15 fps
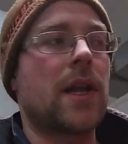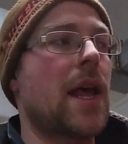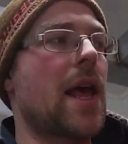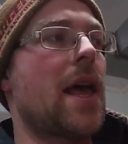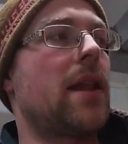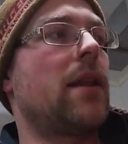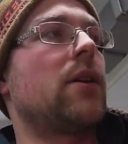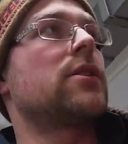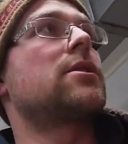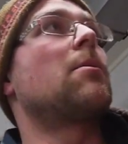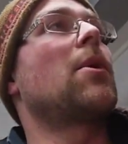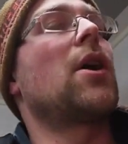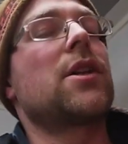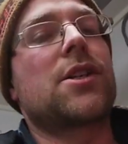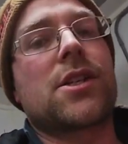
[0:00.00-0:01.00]
And then there's
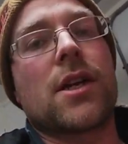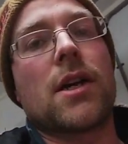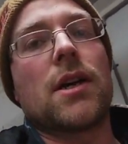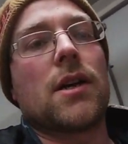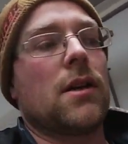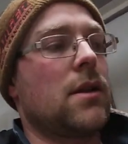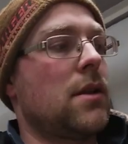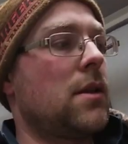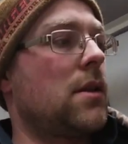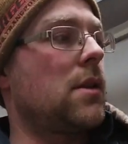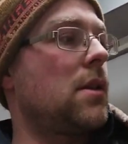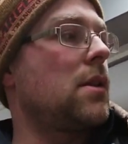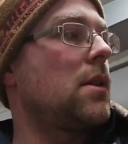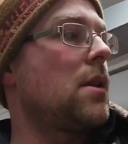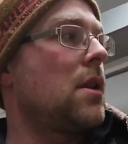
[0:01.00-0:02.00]
a bunch of
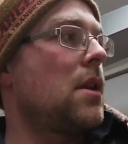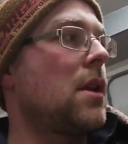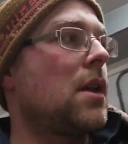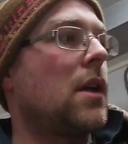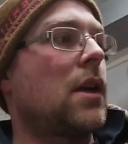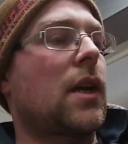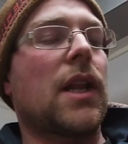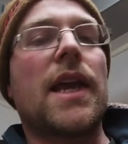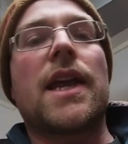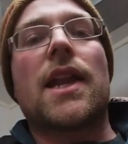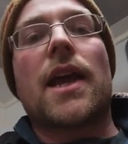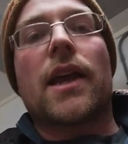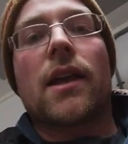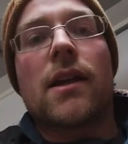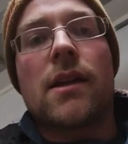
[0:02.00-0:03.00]

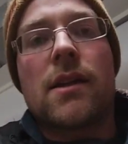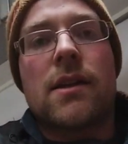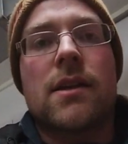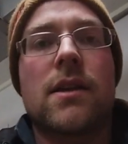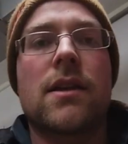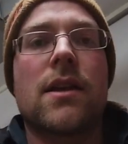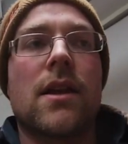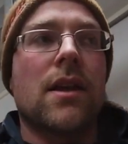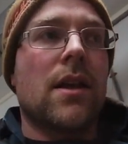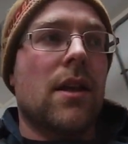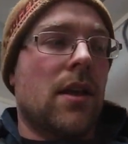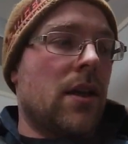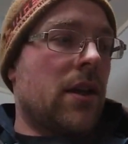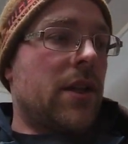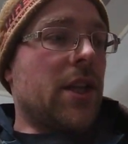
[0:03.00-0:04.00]
cleaning
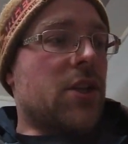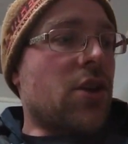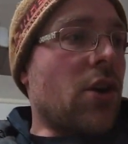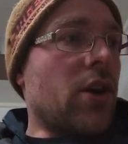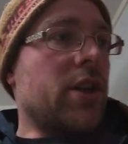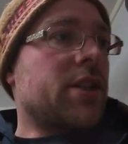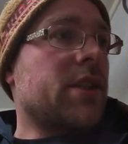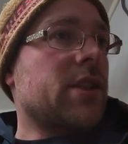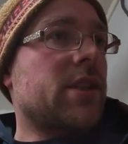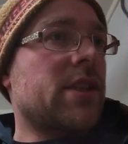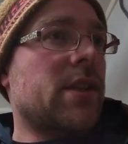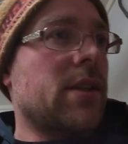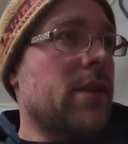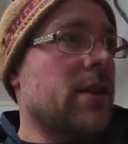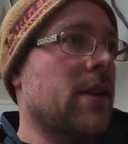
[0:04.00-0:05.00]

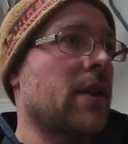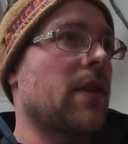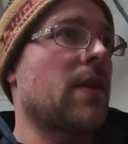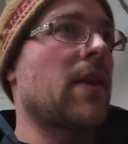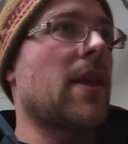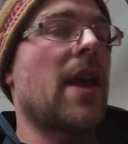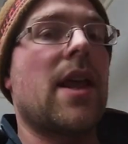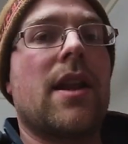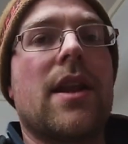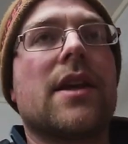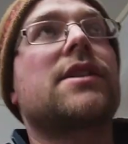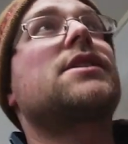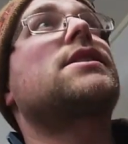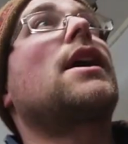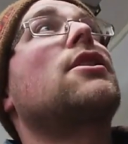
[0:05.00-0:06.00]
detergents in
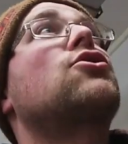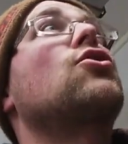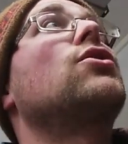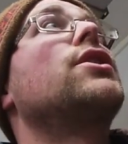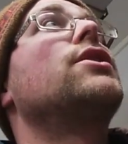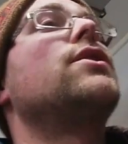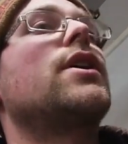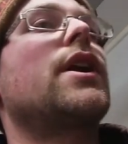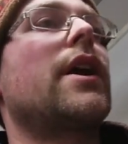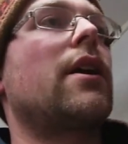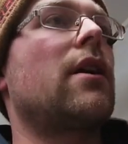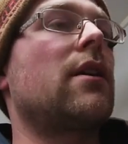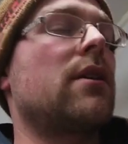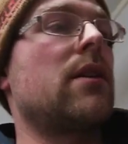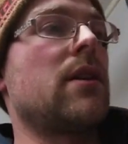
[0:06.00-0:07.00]
this central unit
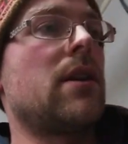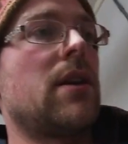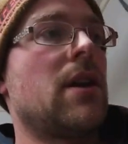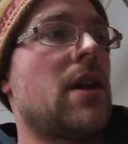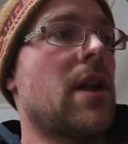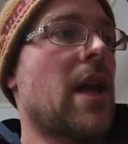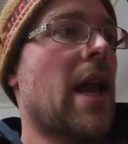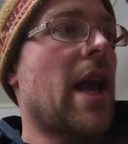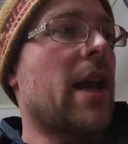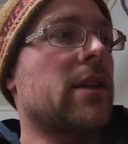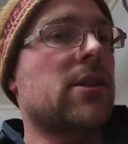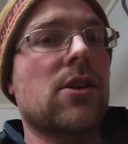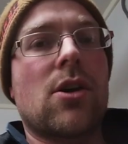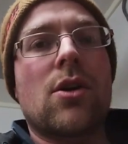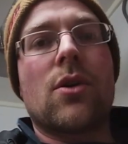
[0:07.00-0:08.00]
here. And
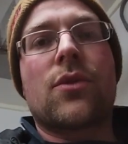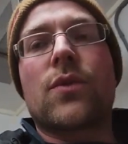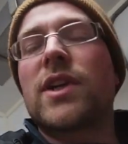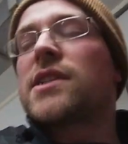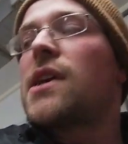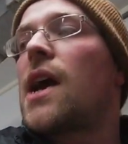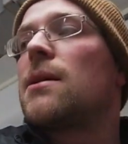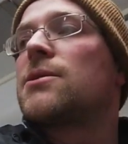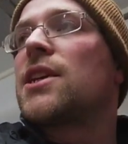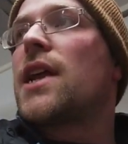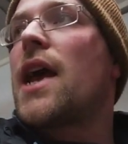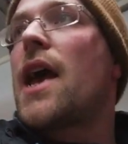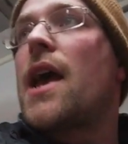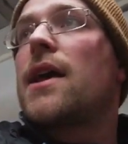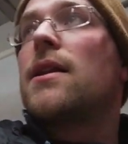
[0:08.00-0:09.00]
so three times a
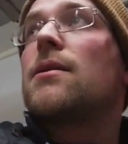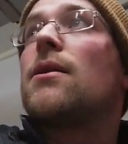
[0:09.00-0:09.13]
day,